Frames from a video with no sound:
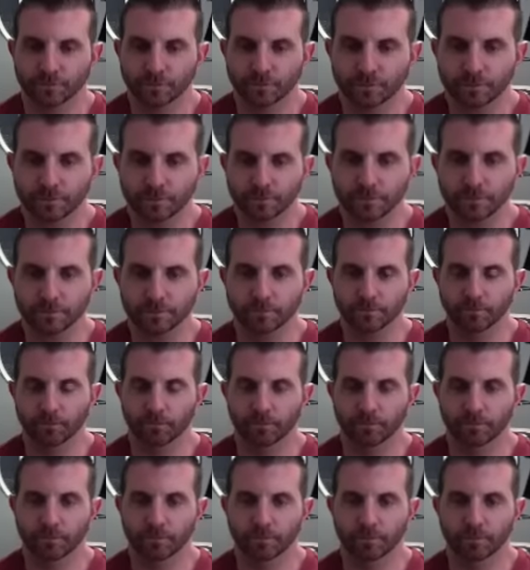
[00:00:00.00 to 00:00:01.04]

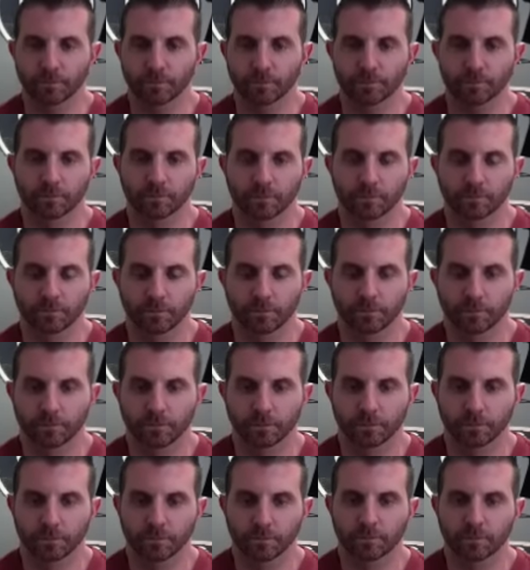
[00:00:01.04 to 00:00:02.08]

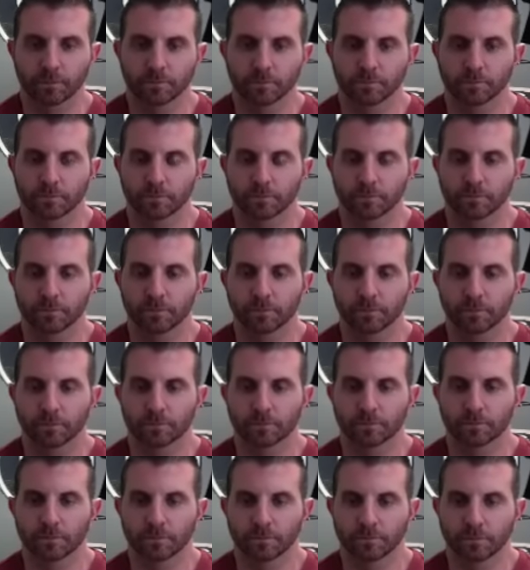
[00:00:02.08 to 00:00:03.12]

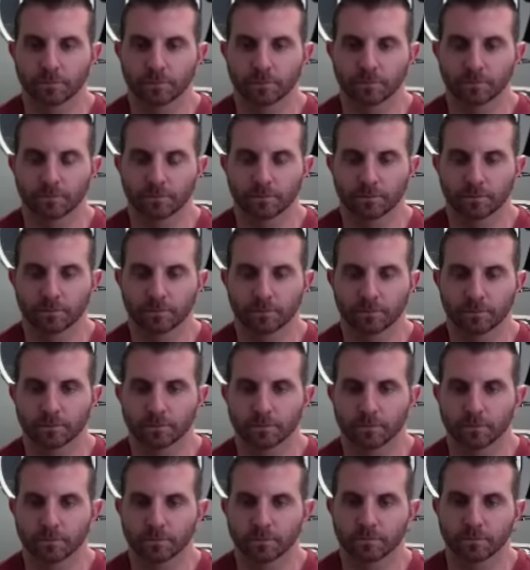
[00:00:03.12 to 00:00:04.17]

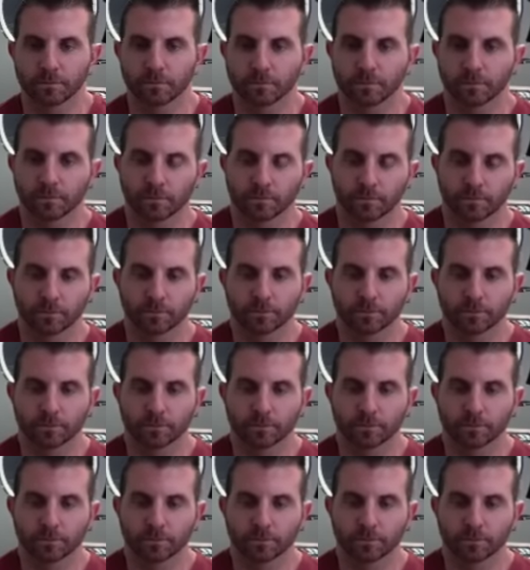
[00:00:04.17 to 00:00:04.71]
The person shown says nothing.